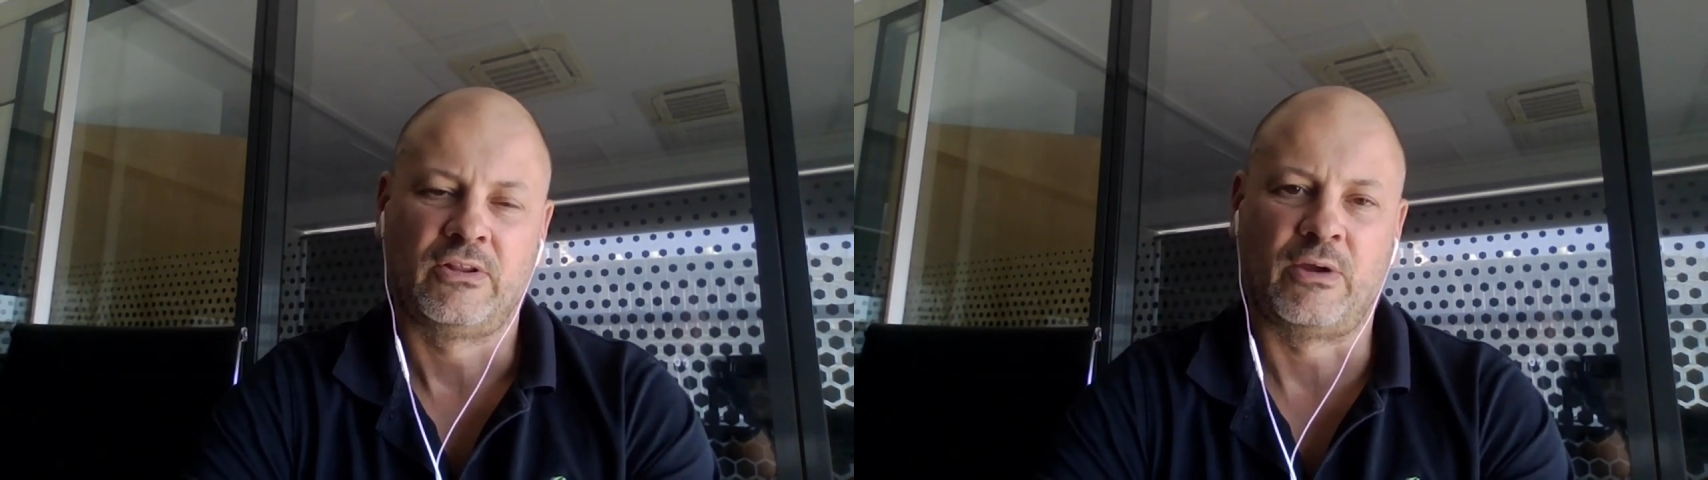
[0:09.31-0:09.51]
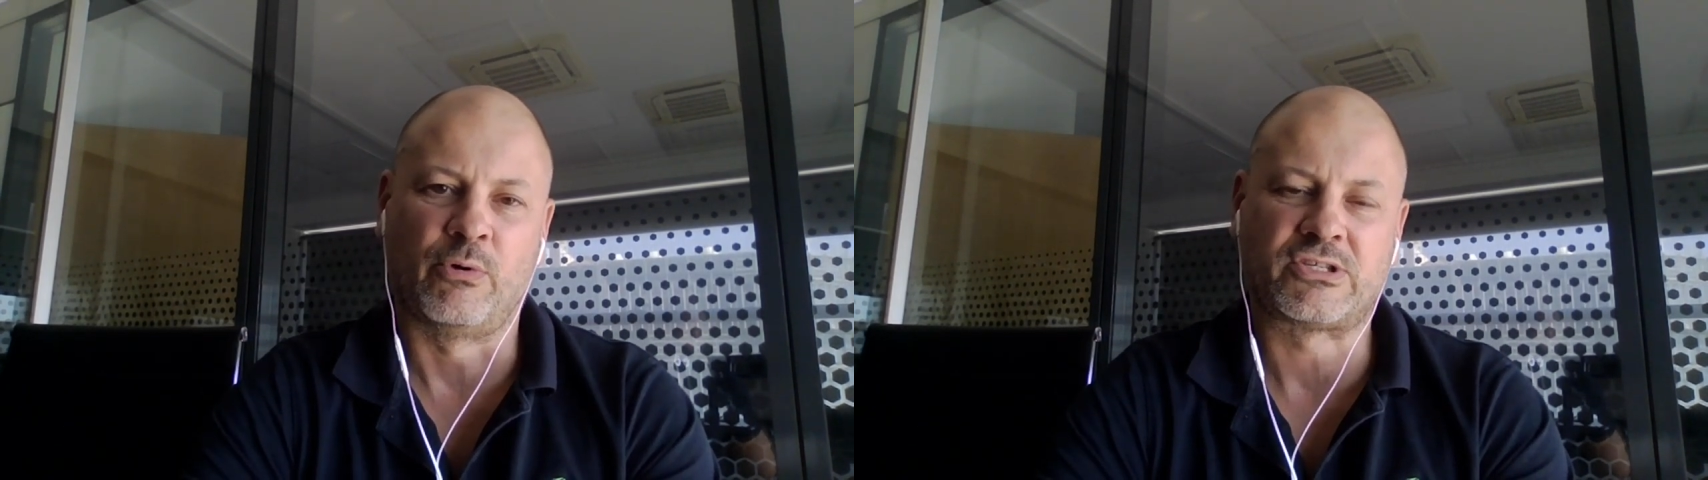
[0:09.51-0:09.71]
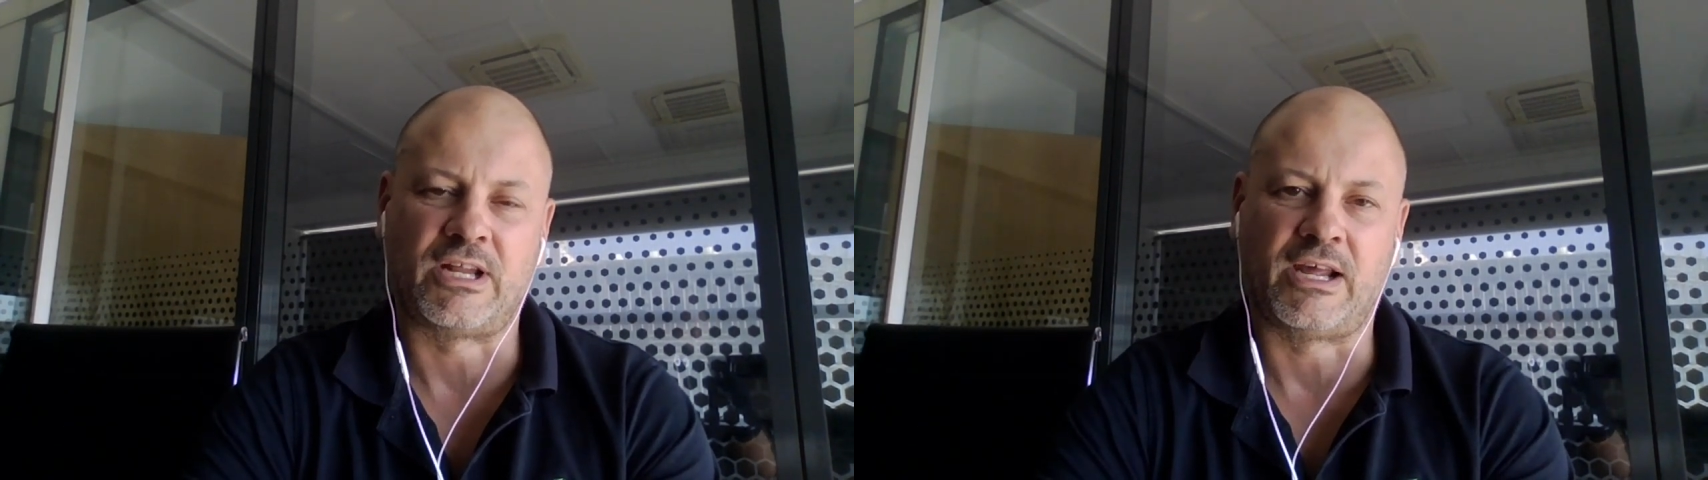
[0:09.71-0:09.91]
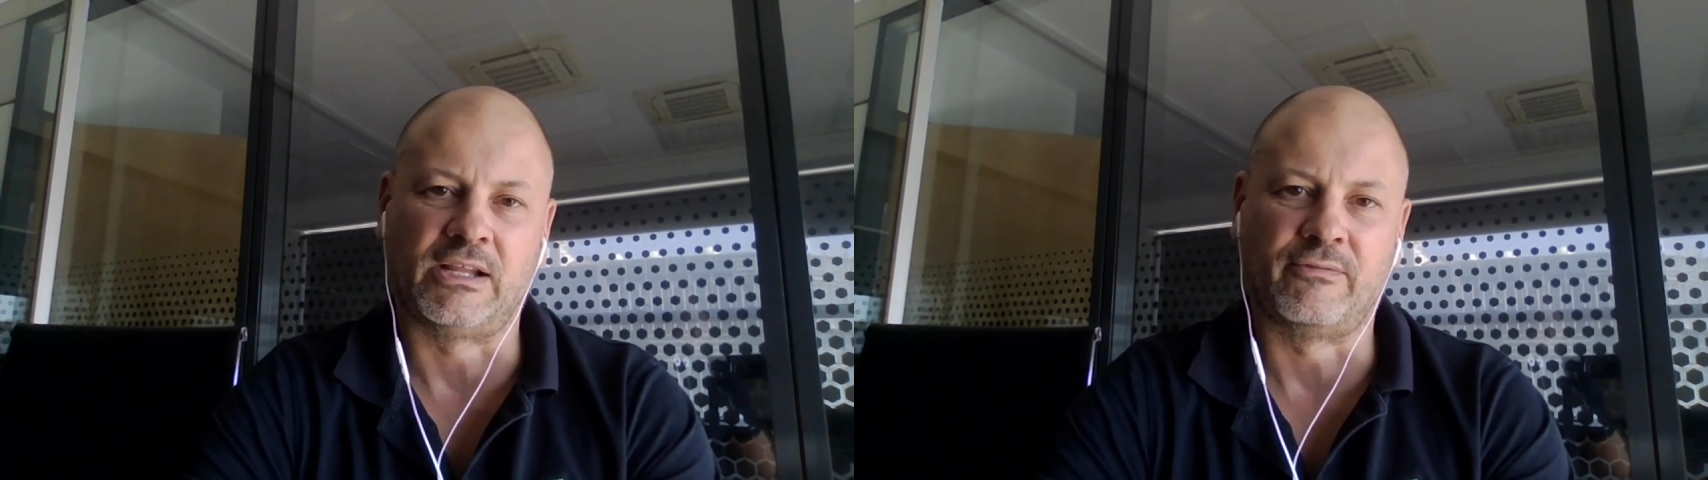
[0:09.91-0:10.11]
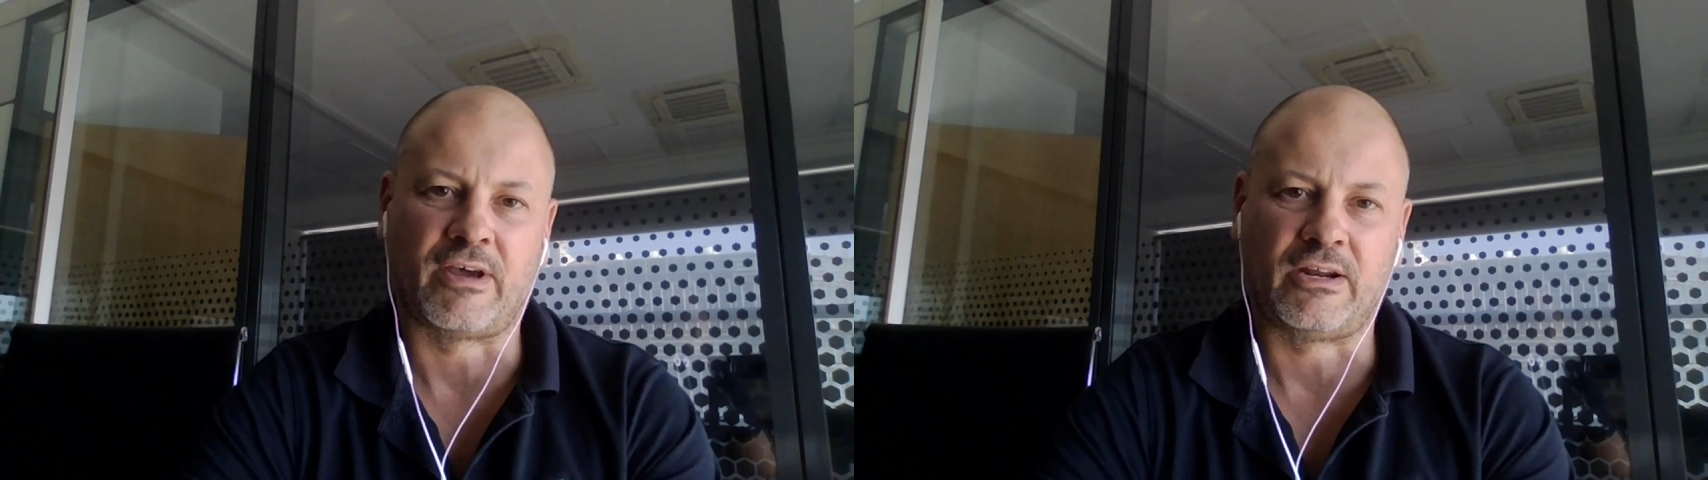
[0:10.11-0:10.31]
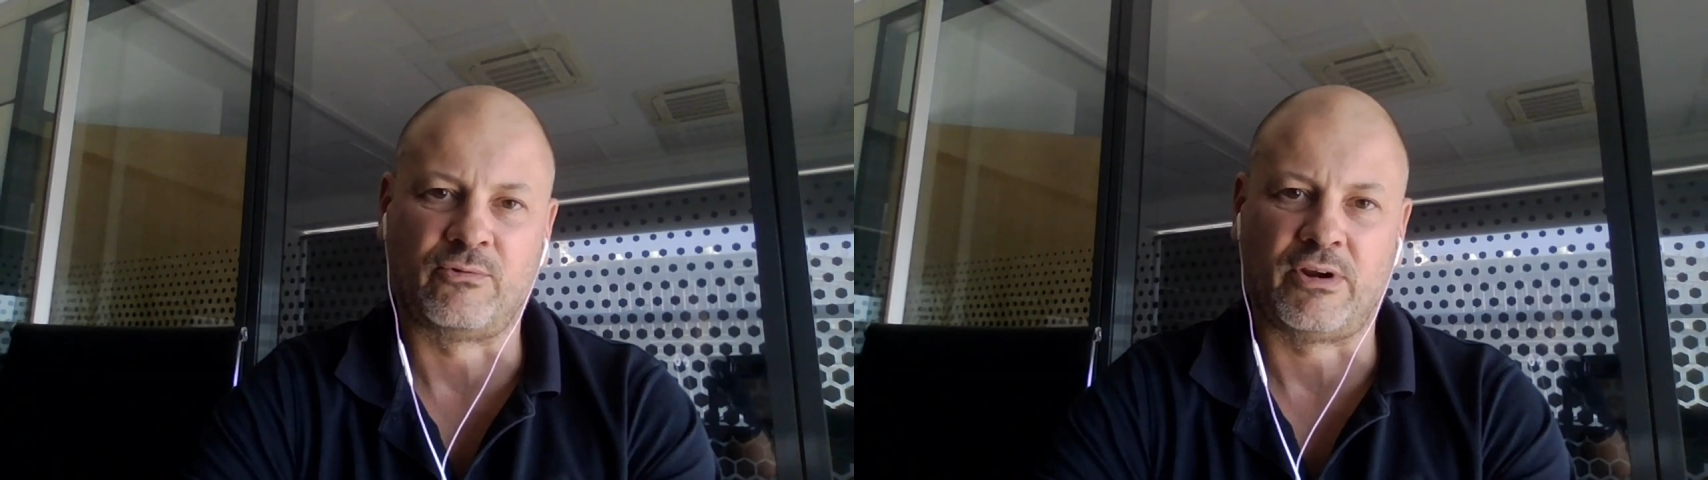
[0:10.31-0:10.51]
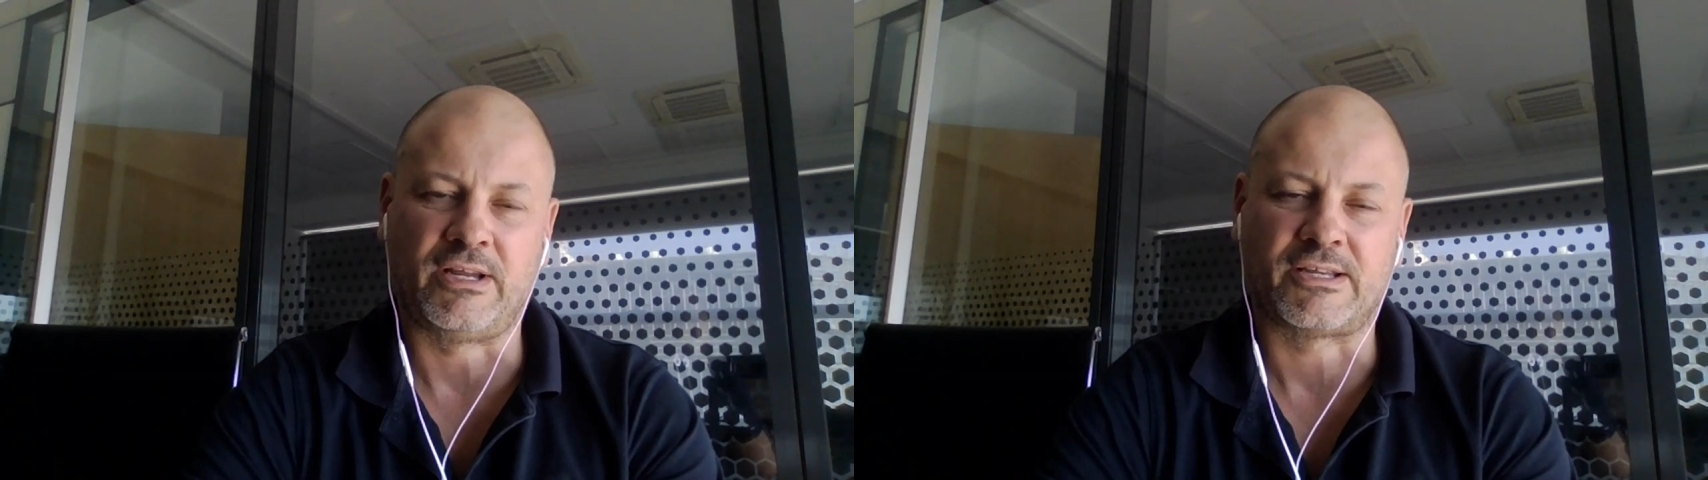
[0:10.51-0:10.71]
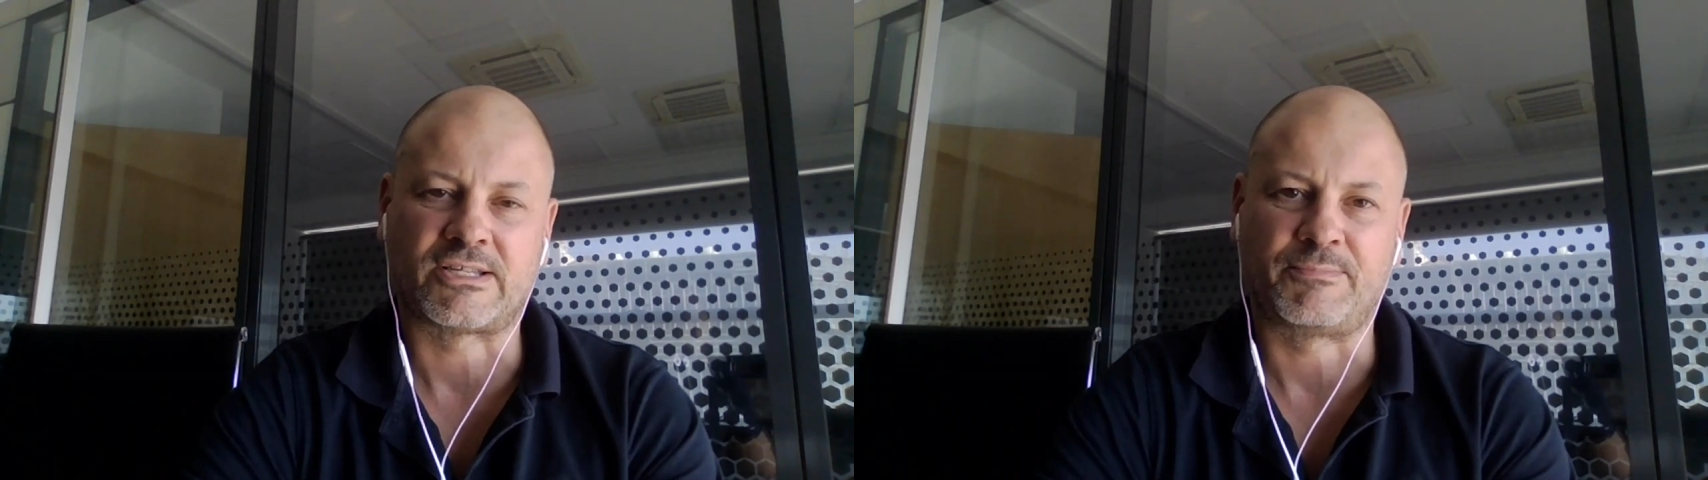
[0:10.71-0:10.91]
there was an elevated
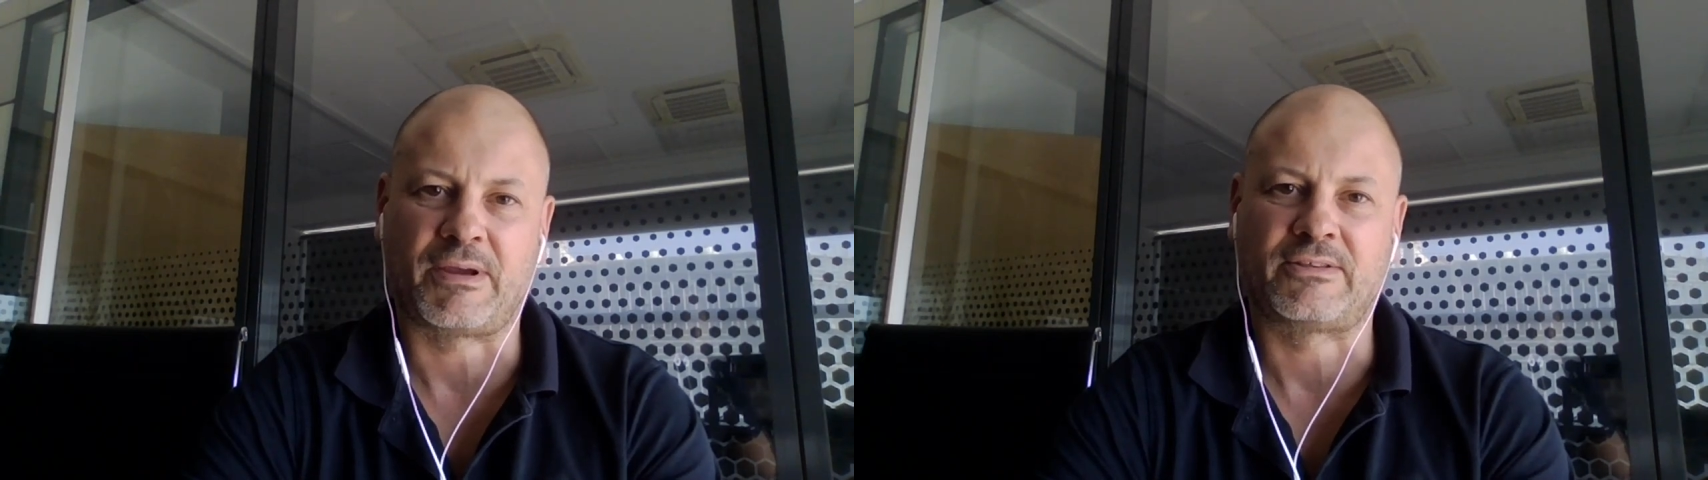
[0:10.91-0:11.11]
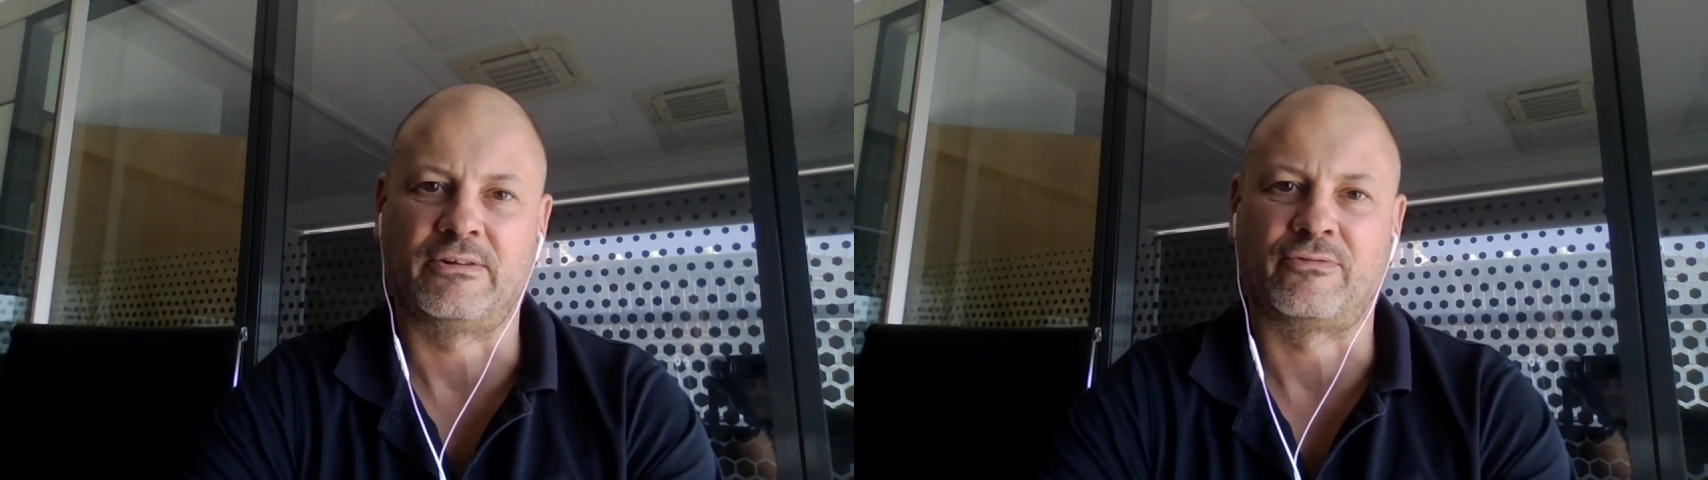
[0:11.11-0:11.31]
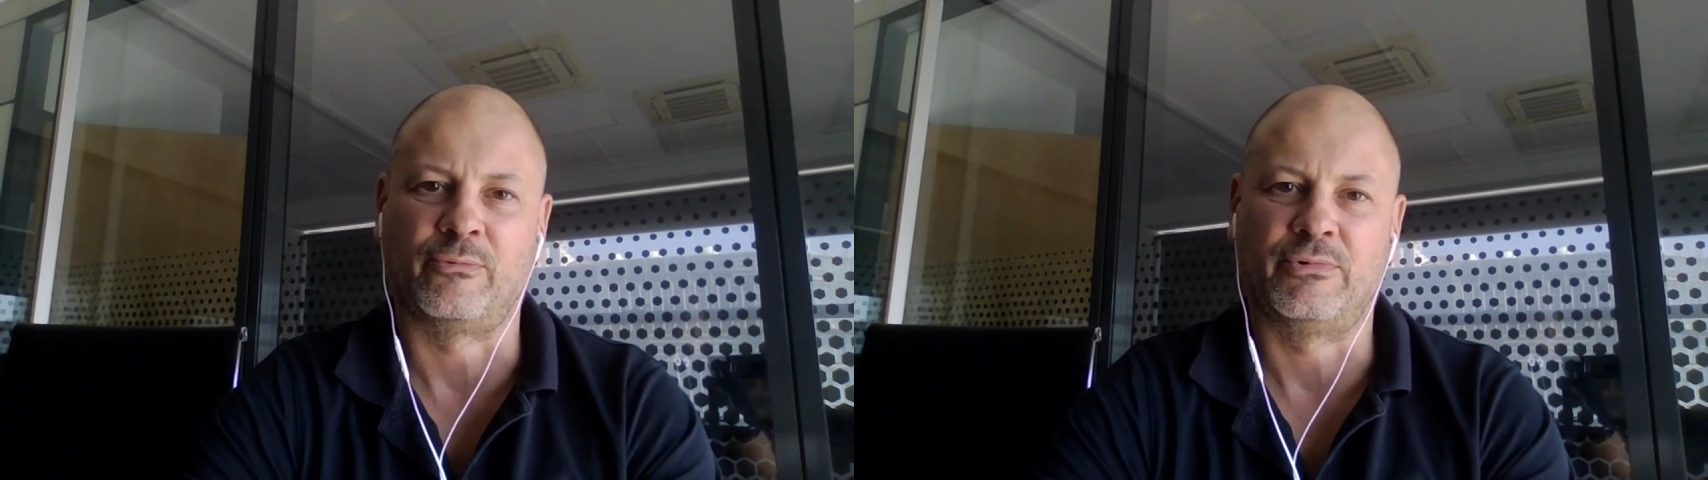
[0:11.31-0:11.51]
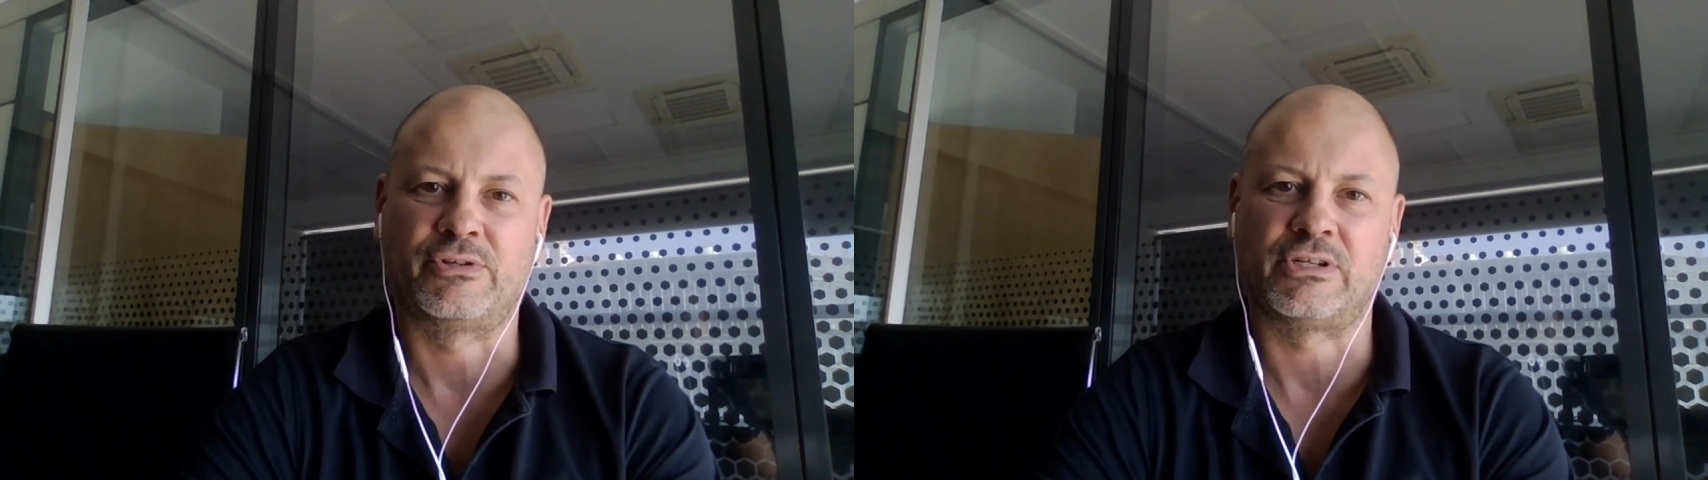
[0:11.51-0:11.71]
reading expected from the